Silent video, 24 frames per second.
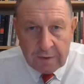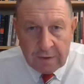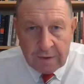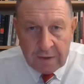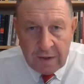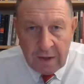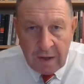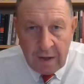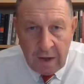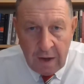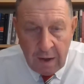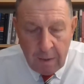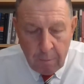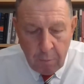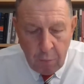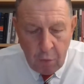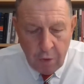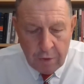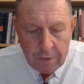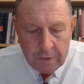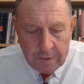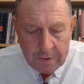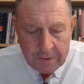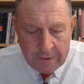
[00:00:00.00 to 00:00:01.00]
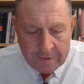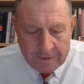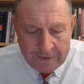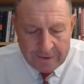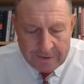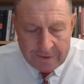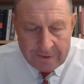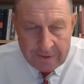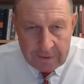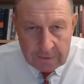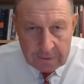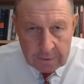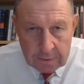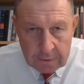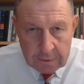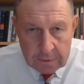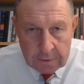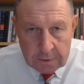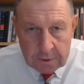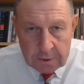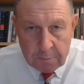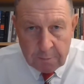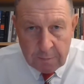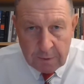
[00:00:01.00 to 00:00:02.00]
And here we come to a series of
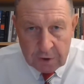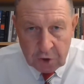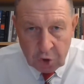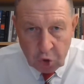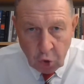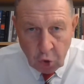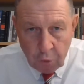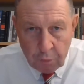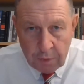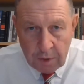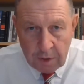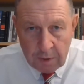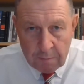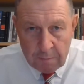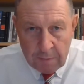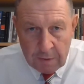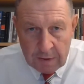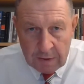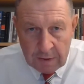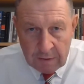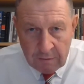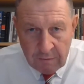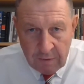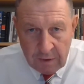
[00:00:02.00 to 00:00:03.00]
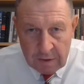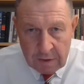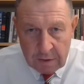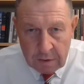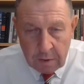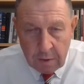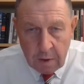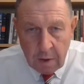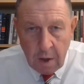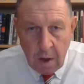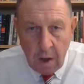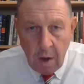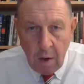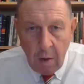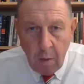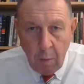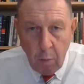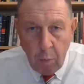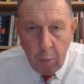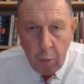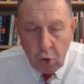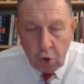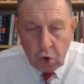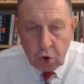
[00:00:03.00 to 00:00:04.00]
most important conclusions about the
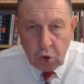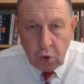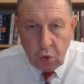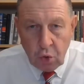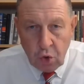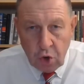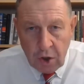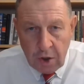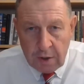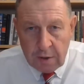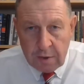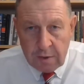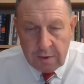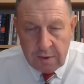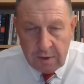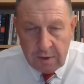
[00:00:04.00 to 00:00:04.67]
nature of this war.